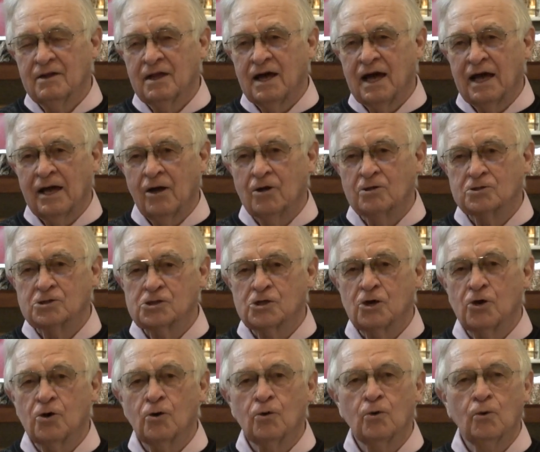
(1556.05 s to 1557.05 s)
I
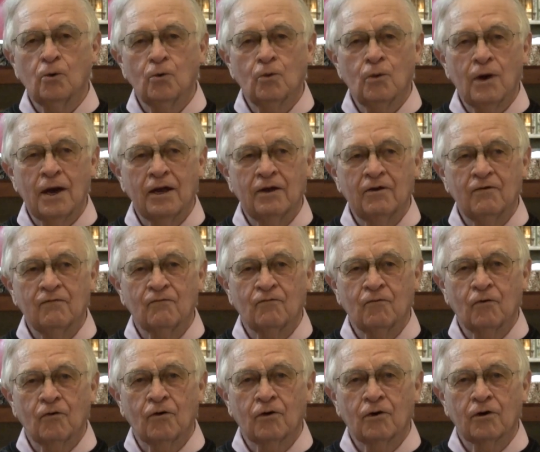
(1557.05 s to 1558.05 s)
also went
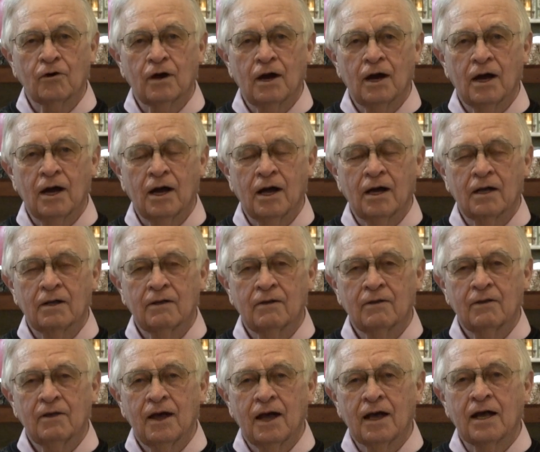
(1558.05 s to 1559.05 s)
for uh,
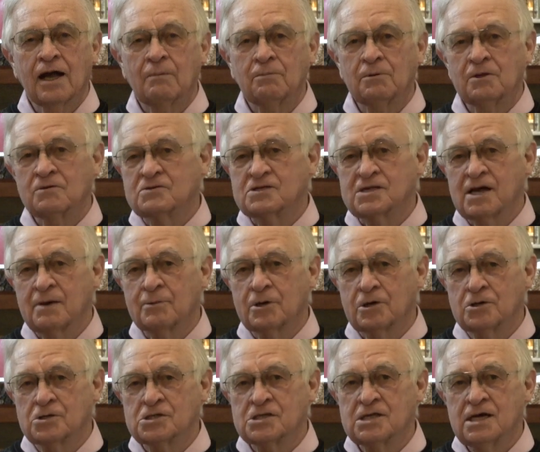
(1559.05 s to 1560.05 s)
a couple of
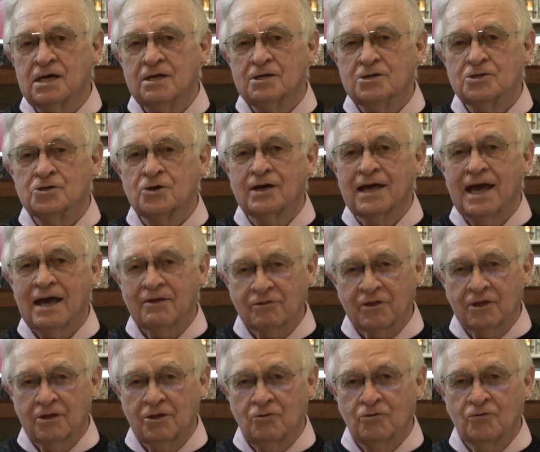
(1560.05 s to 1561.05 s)
summers to
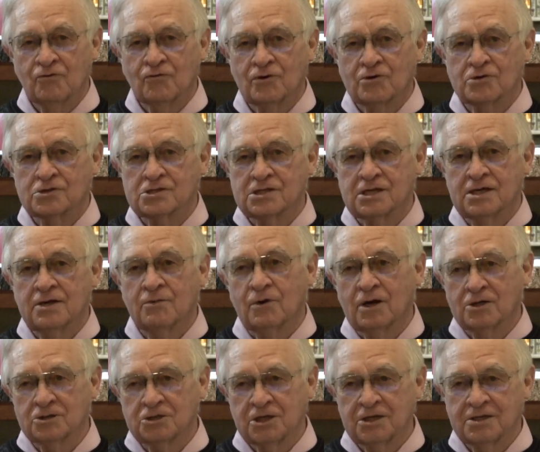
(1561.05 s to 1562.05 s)
Catholic University in
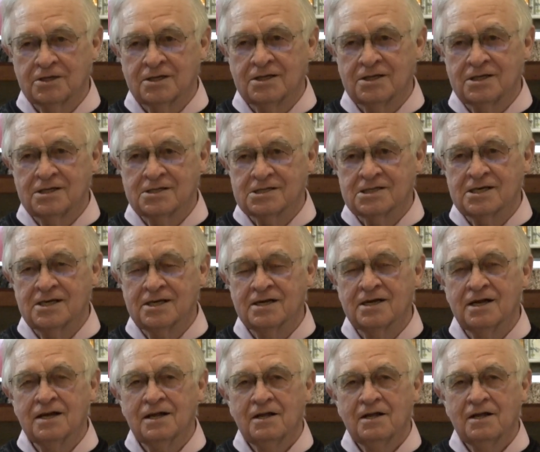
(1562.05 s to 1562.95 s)
Washington, D.C.